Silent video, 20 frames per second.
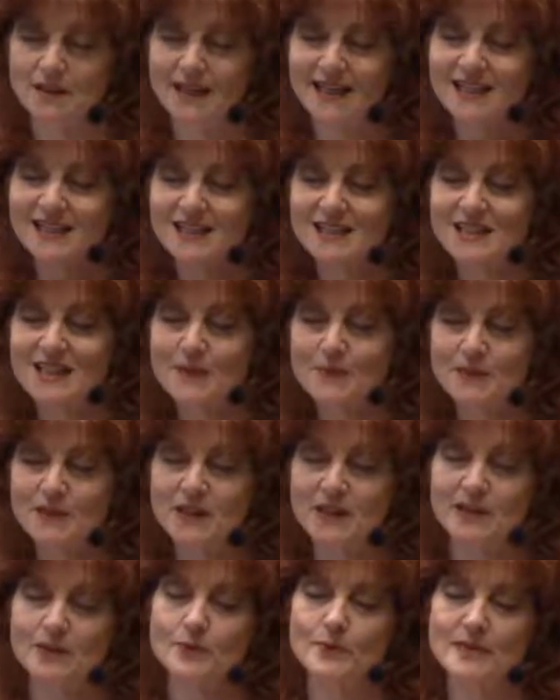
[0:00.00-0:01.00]

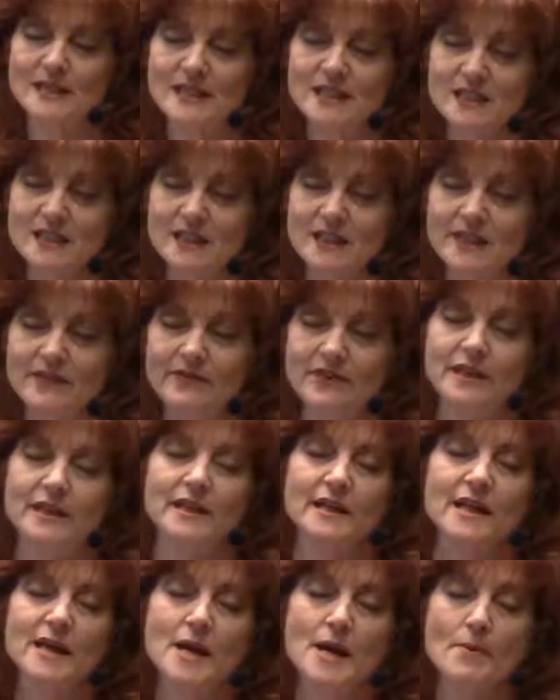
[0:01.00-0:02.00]
accepting it, receiving it,